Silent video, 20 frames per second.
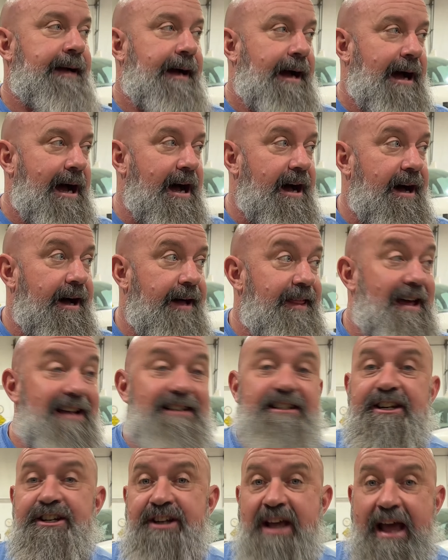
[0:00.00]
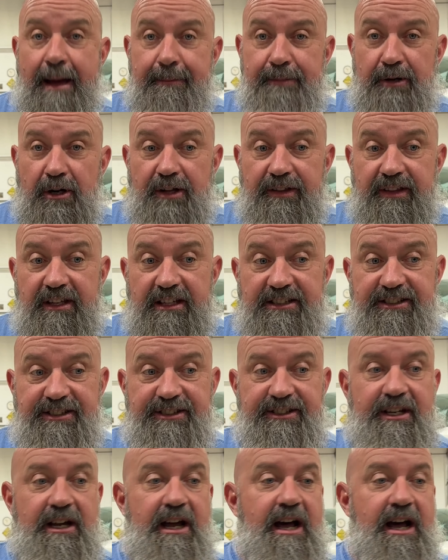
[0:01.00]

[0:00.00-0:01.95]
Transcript: That didn't happen on this.